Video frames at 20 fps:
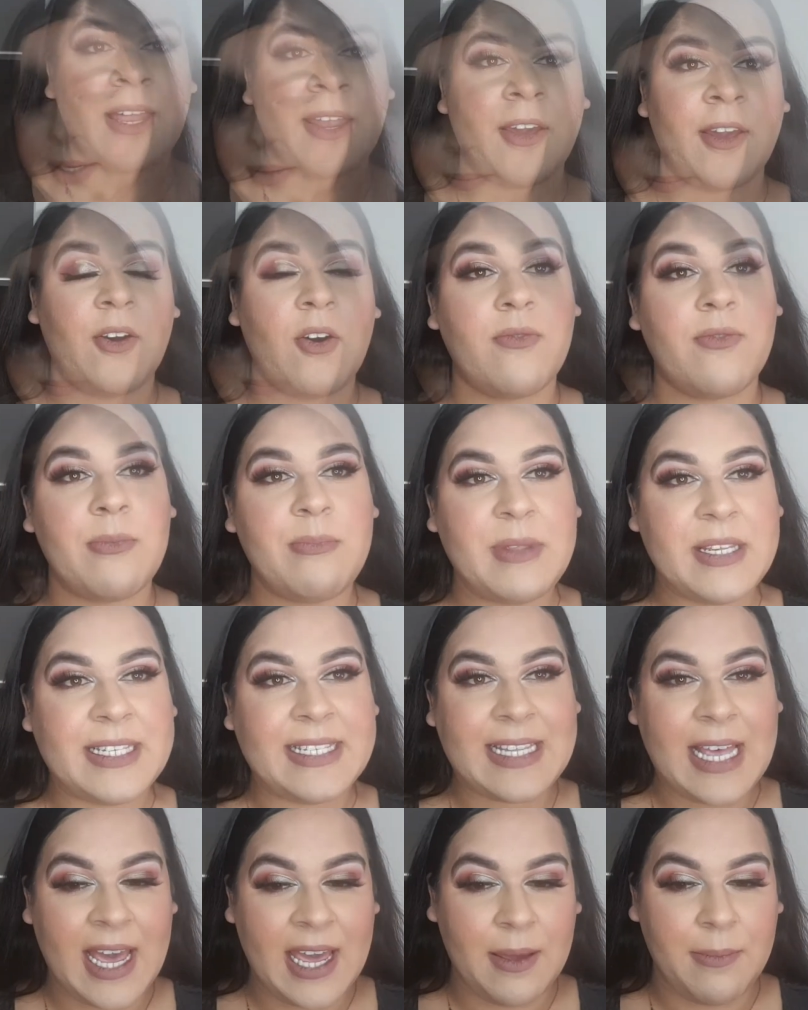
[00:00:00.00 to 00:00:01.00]
That I got from the
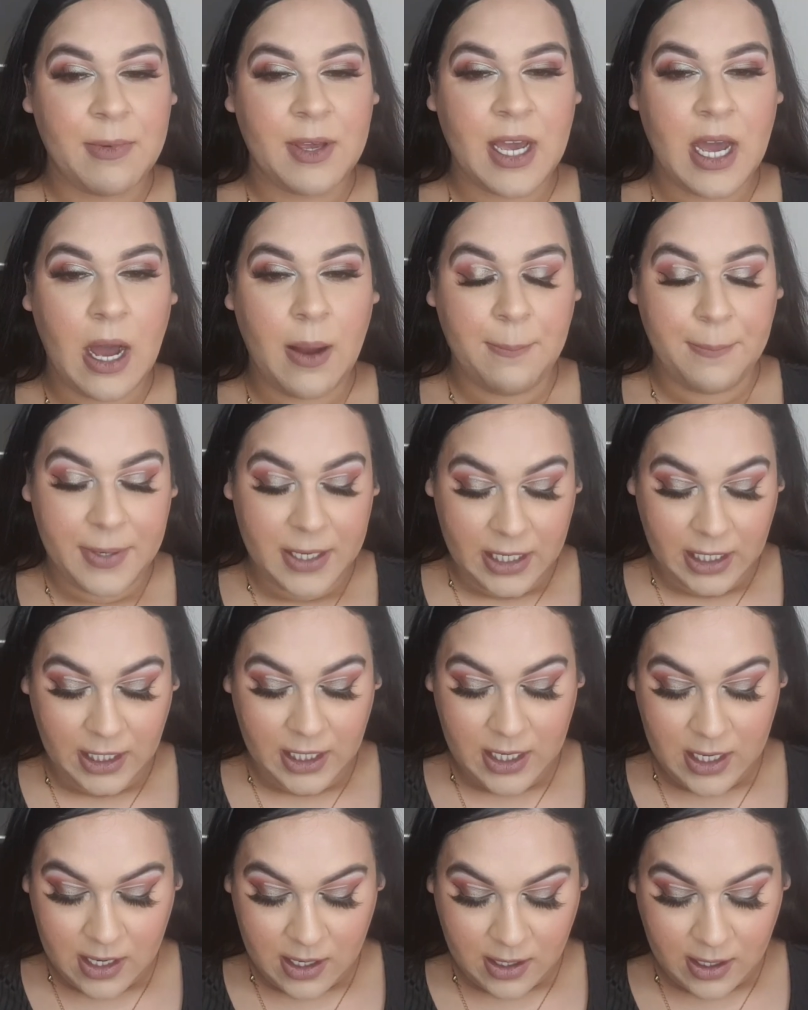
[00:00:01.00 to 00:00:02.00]
same
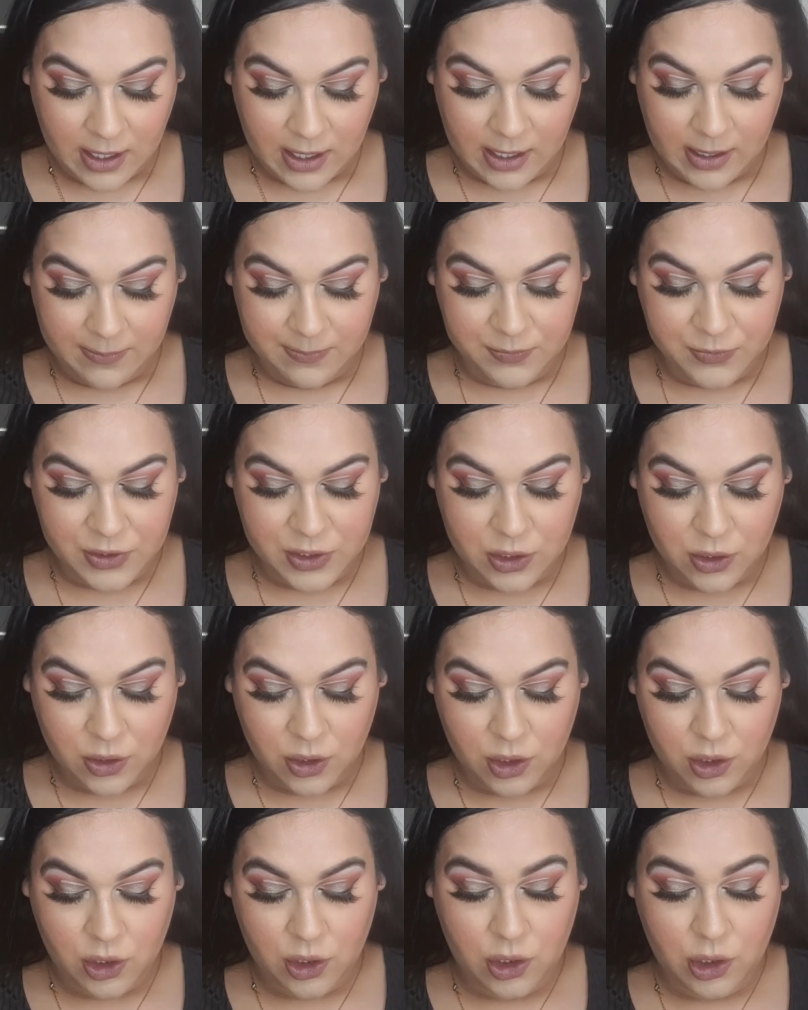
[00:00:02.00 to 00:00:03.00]
company,
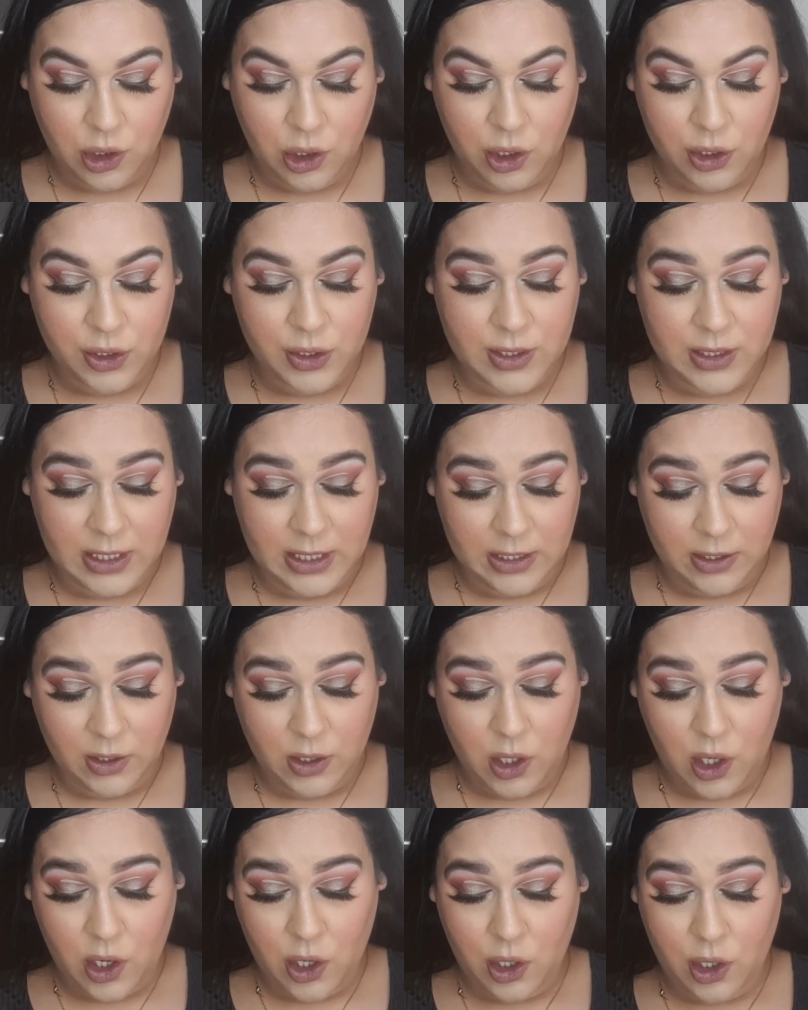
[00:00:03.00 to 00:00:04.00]
so Glow
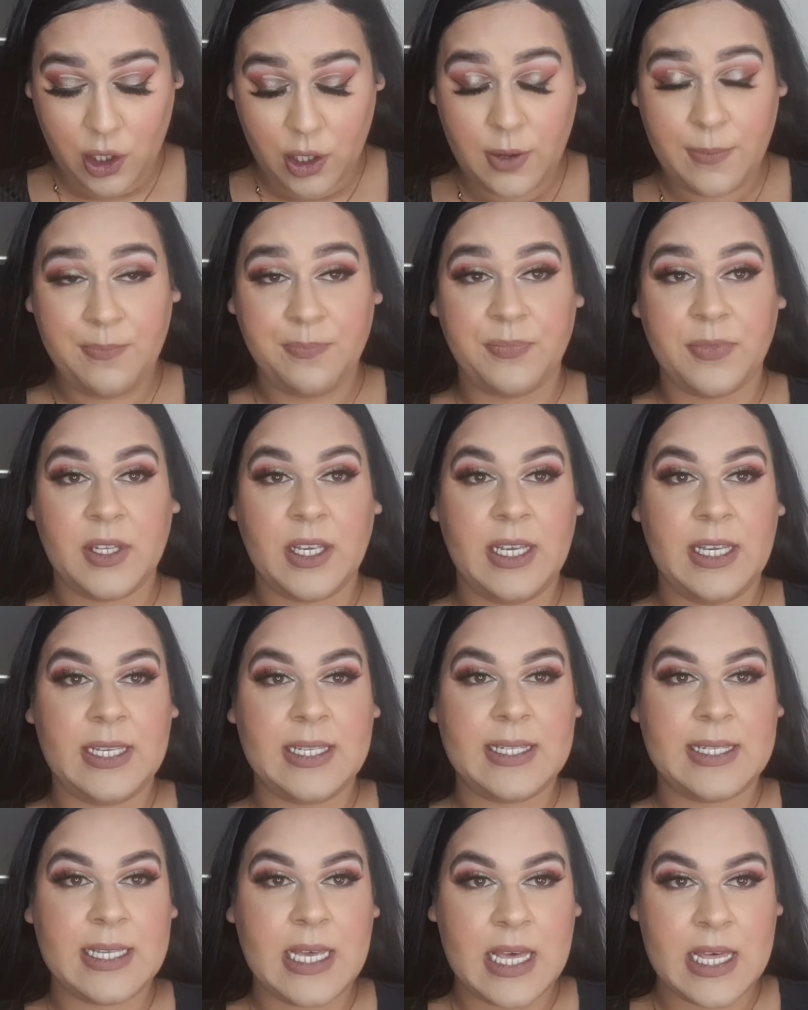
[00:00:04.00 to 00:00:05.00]
Skin Co,
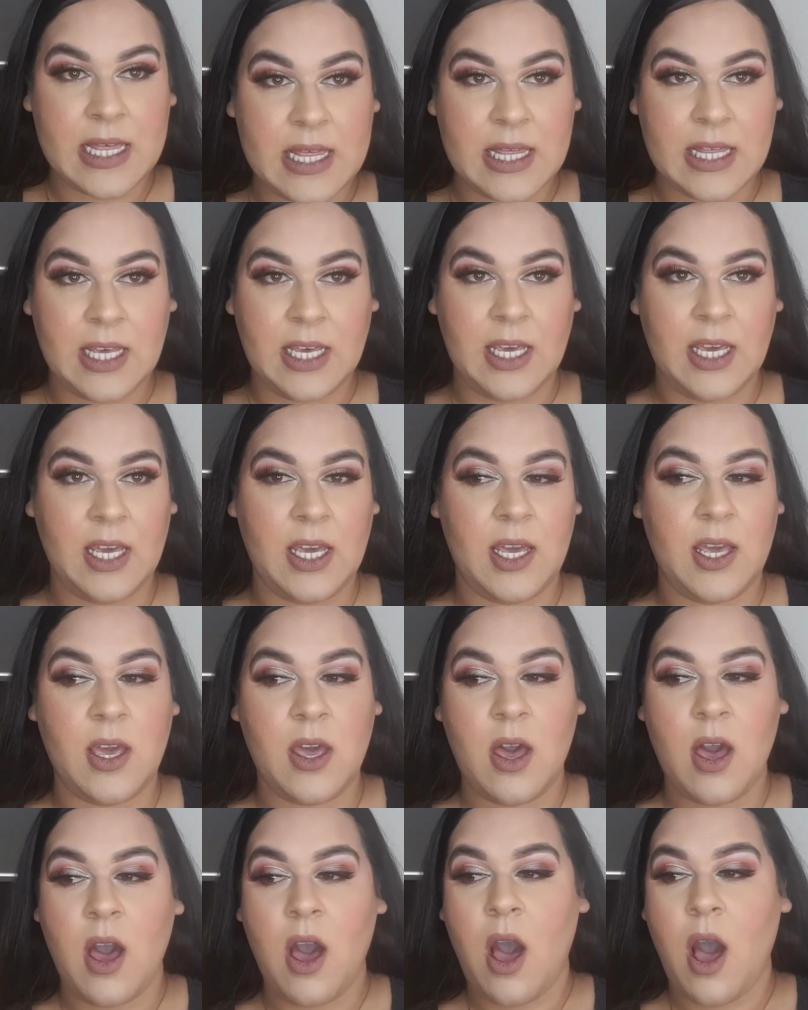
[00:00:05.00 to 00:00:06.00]
is
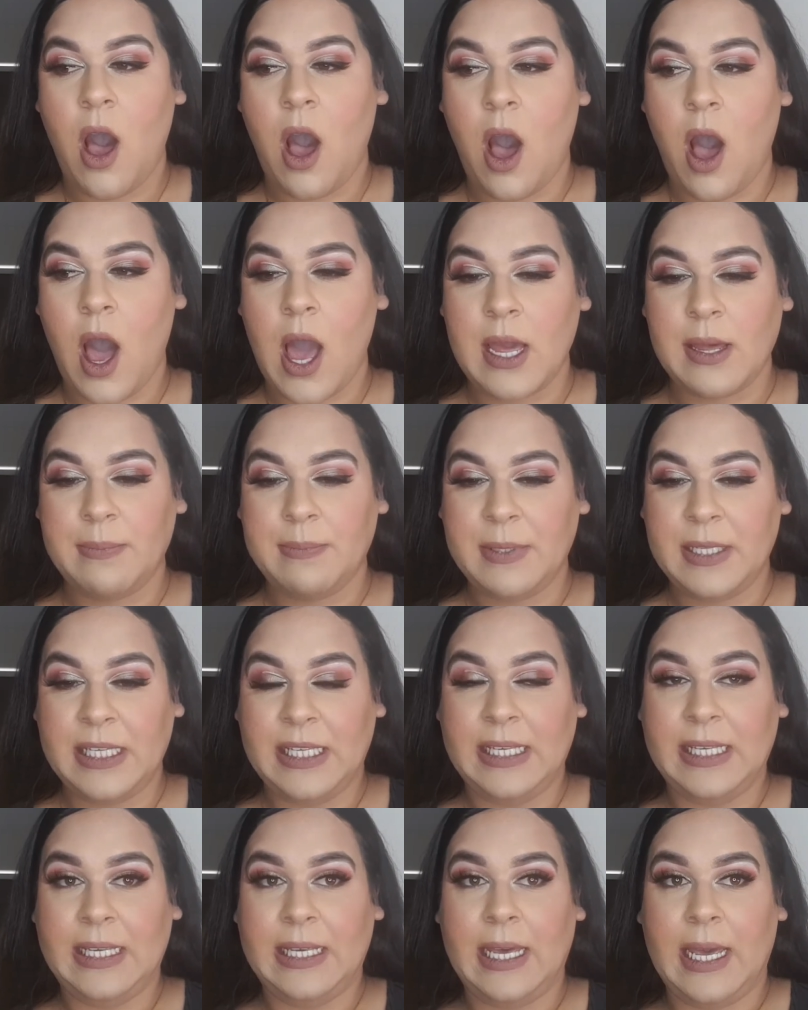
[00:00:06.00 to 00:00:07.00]
the
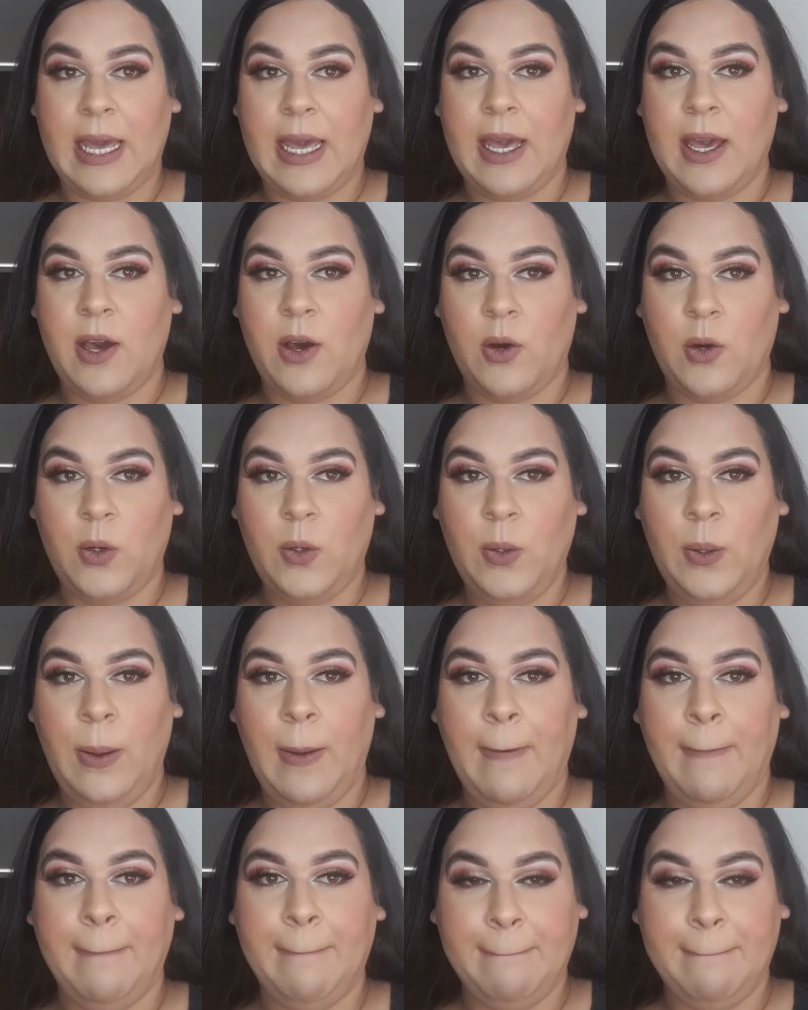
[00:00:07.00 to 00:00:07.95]
IPL